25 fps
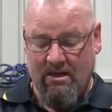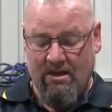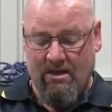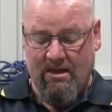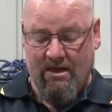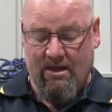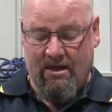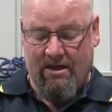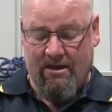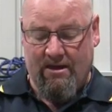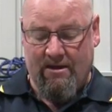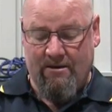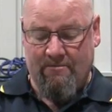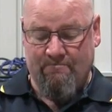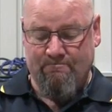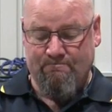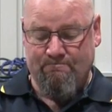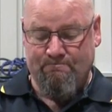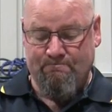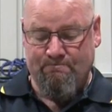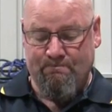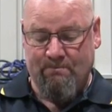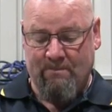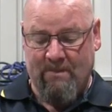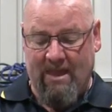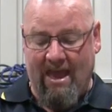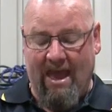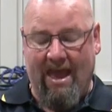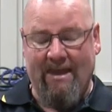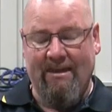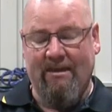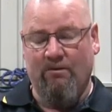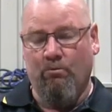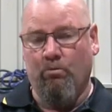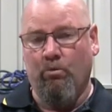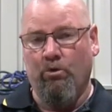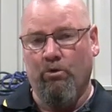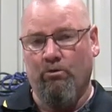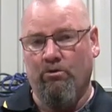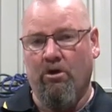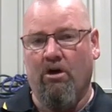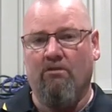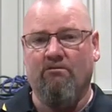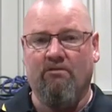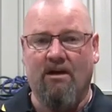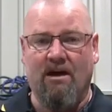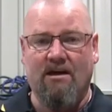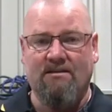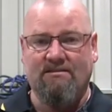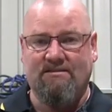and it will
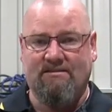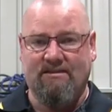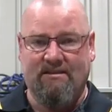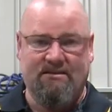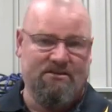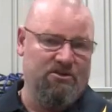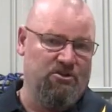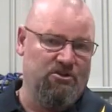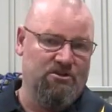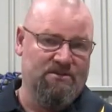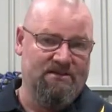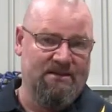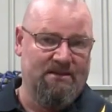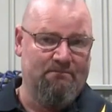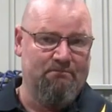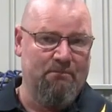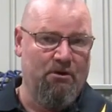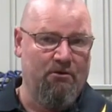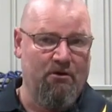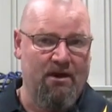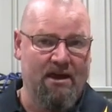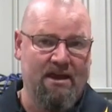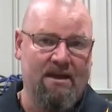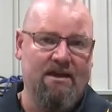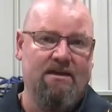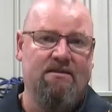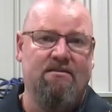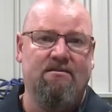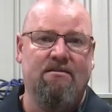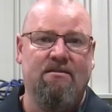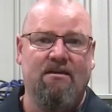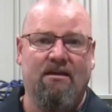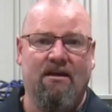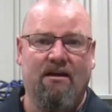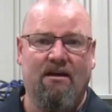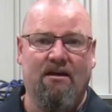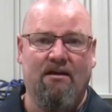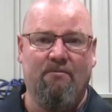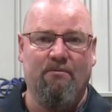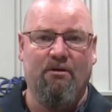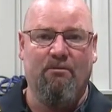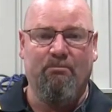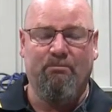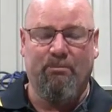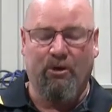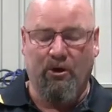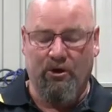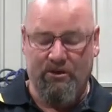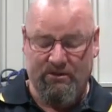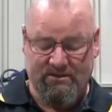not rust. They're used in marine,
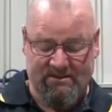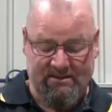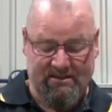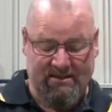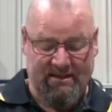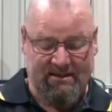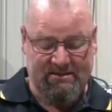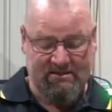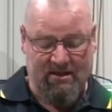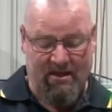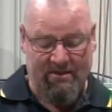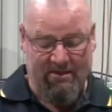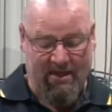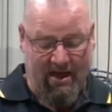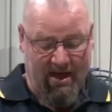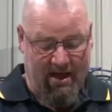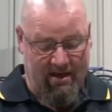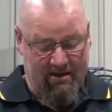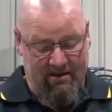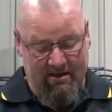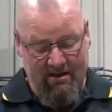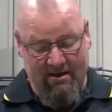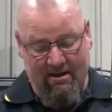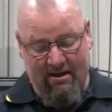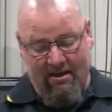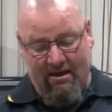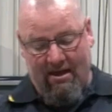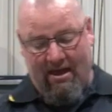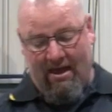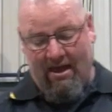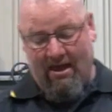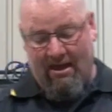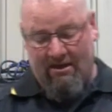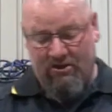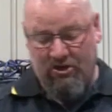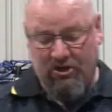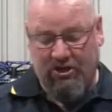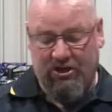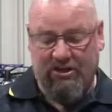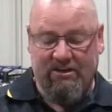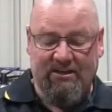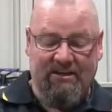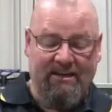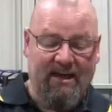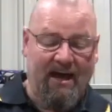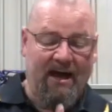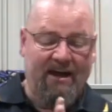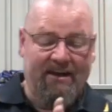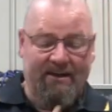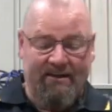on boats and things like that, and you can
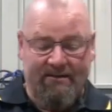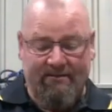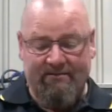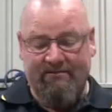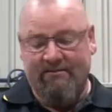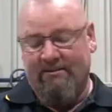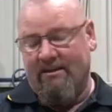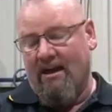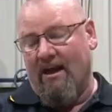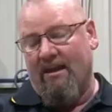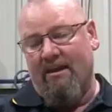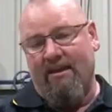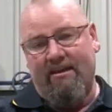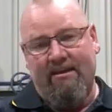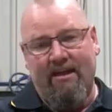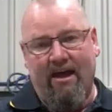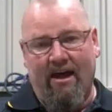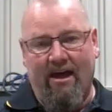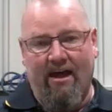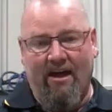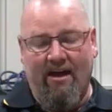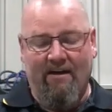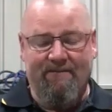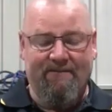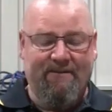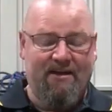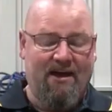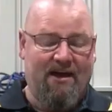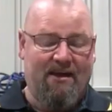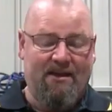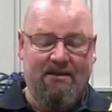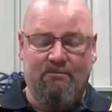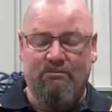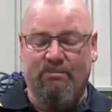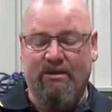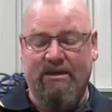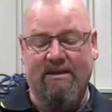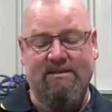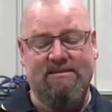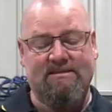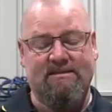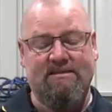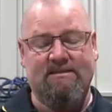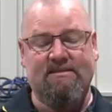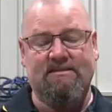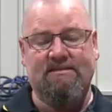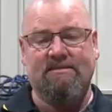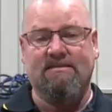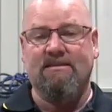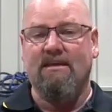cut it in half, cut it in
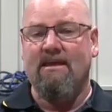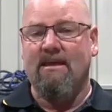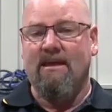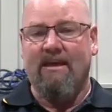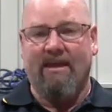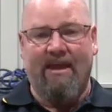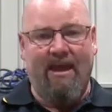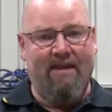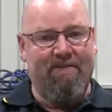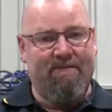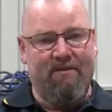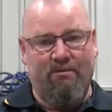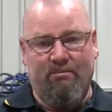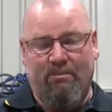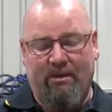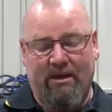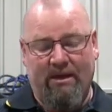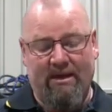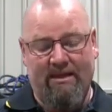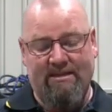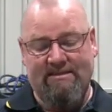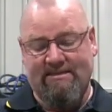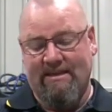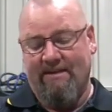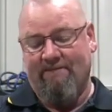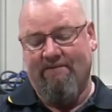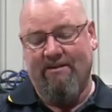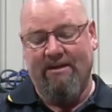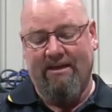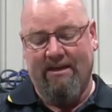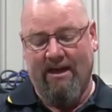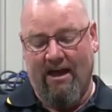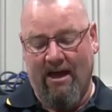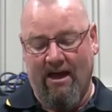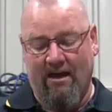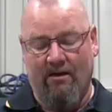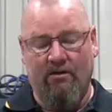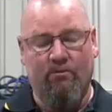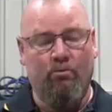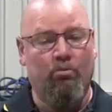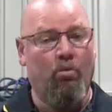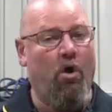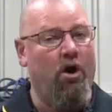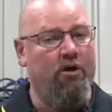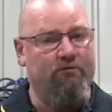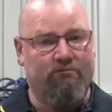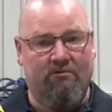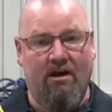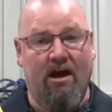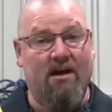pieces. Every piece, every cut
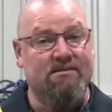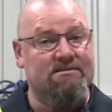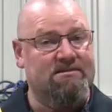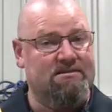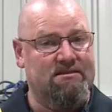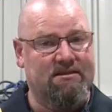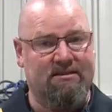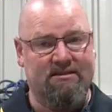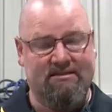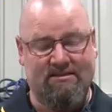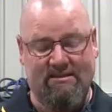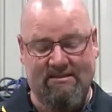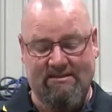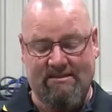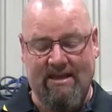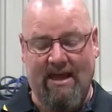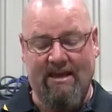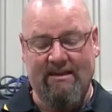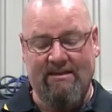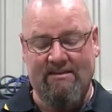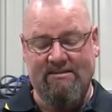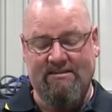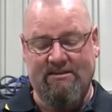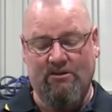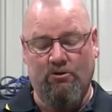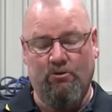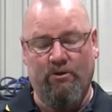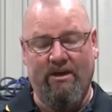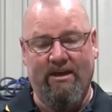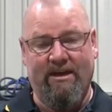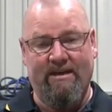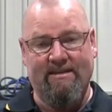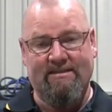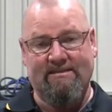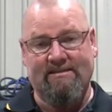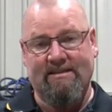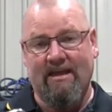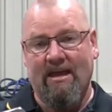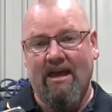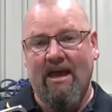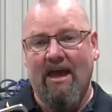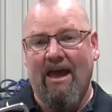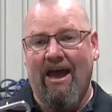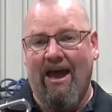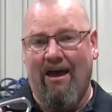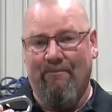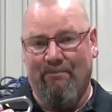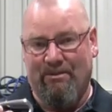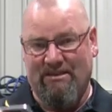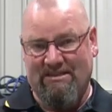won't rust because the stainless steel is
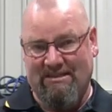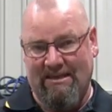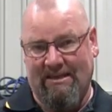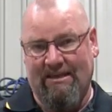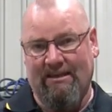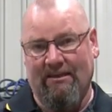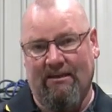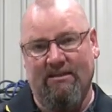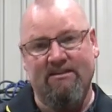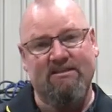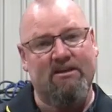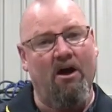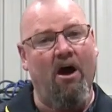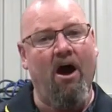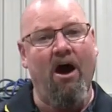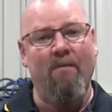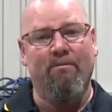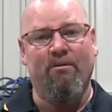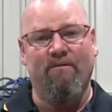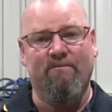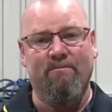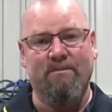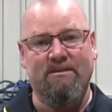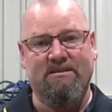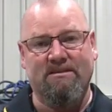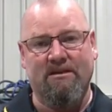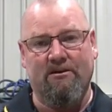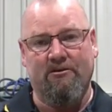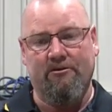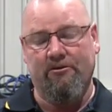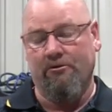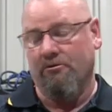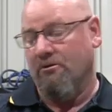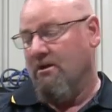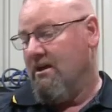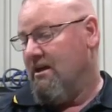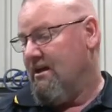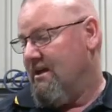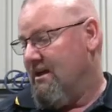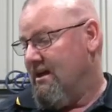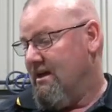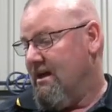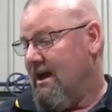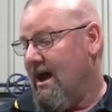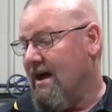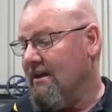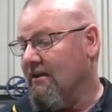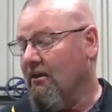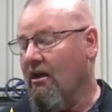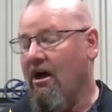a particular type of material.
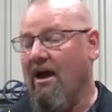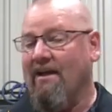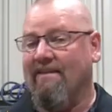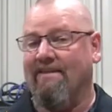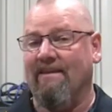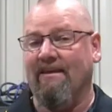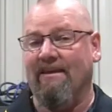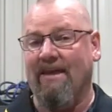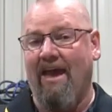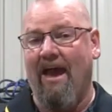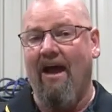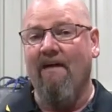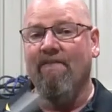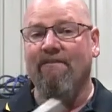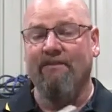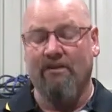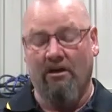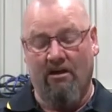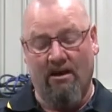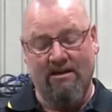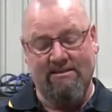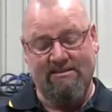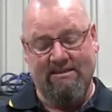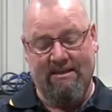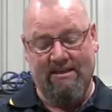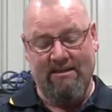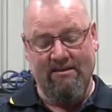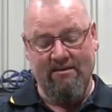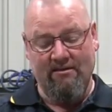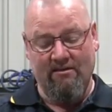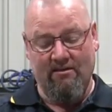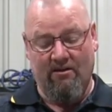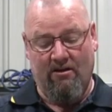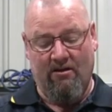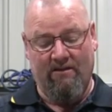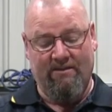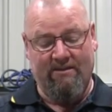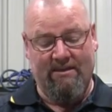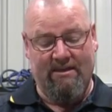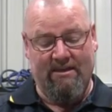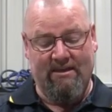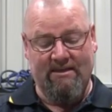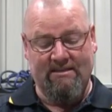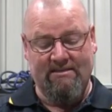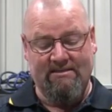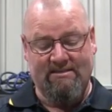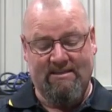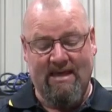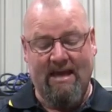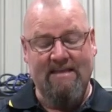Unlike the galvanising on
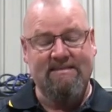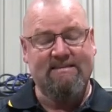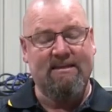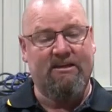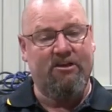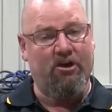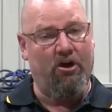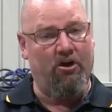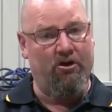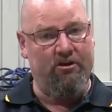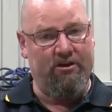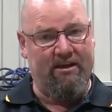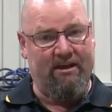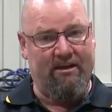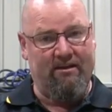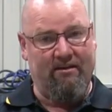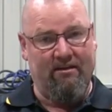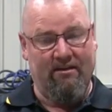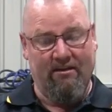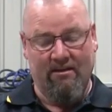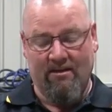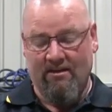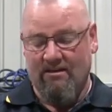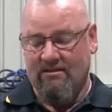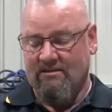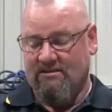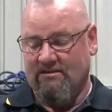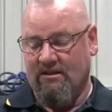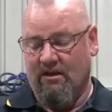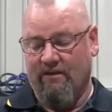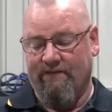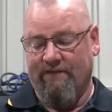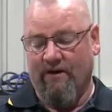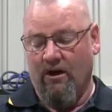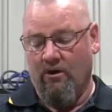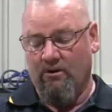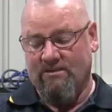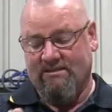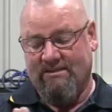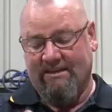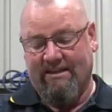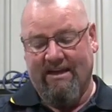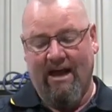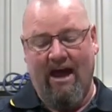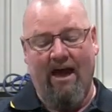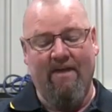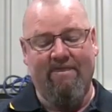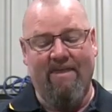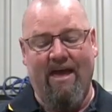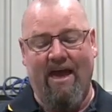this, that's a coating. So if I was to
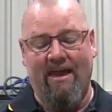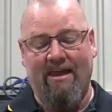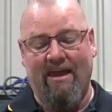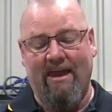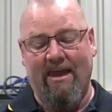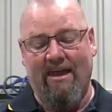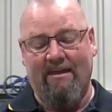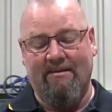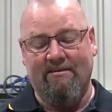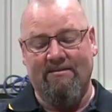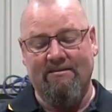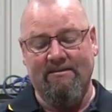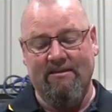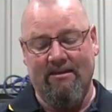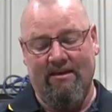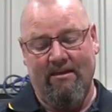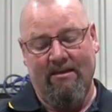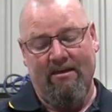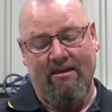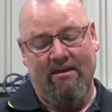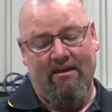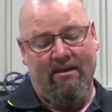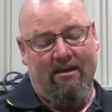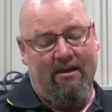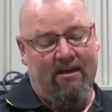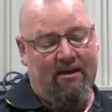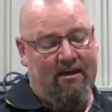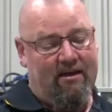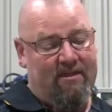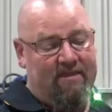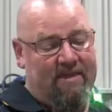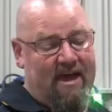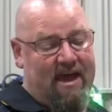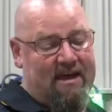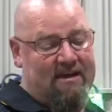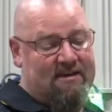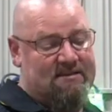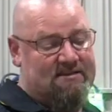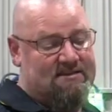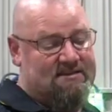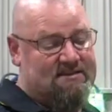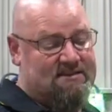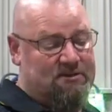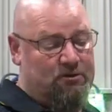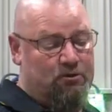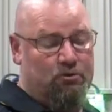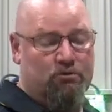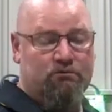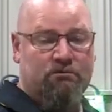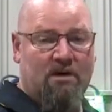cut that end, that can
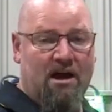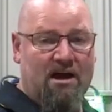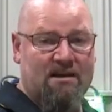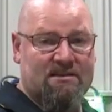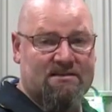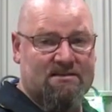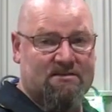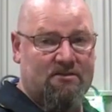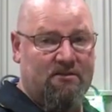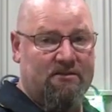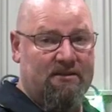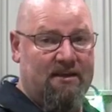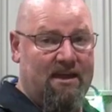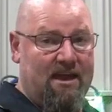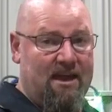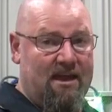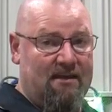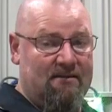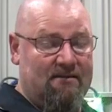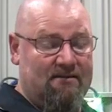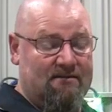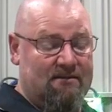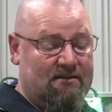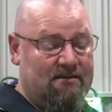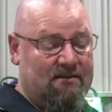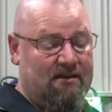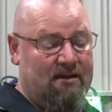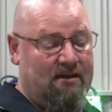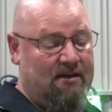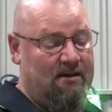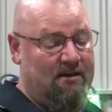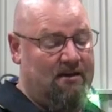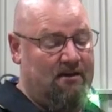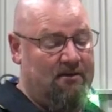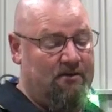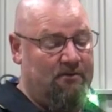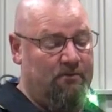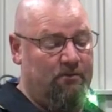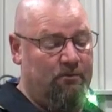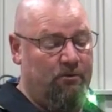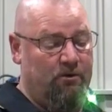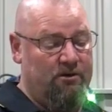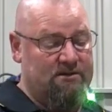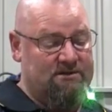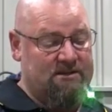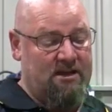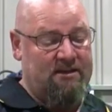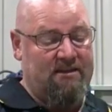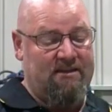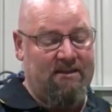still rust on the end,
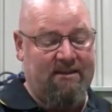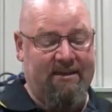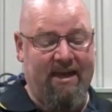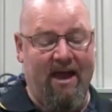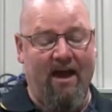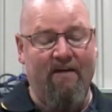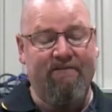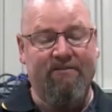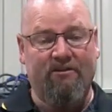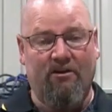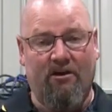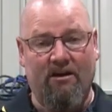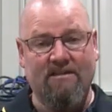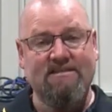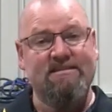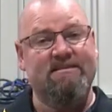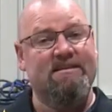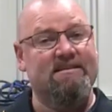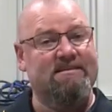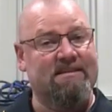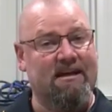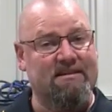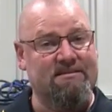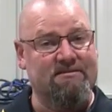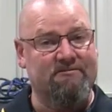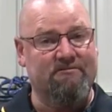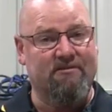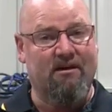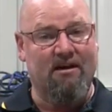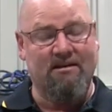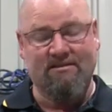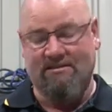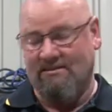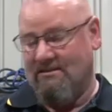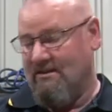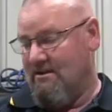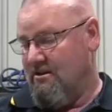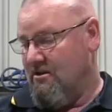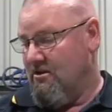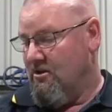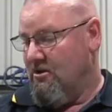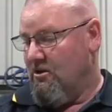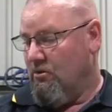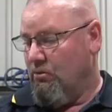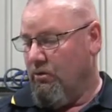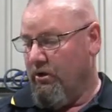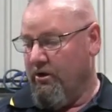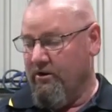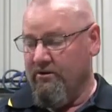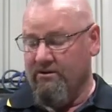whereas only the galvanising that doesn't rust.
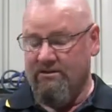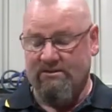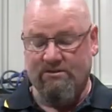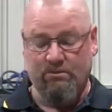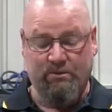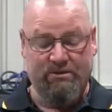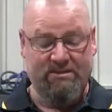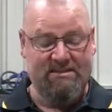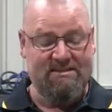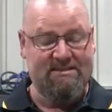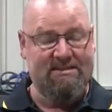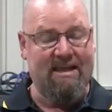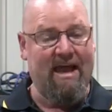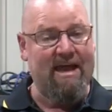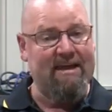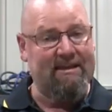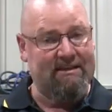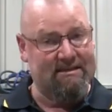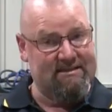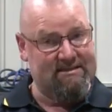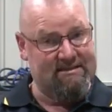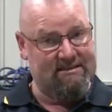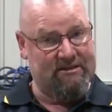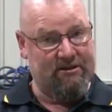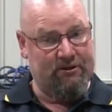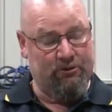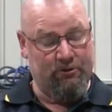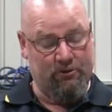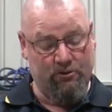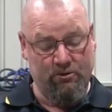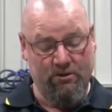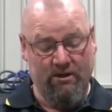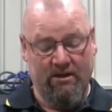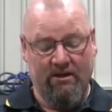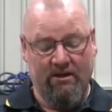Whereas with stainless steel,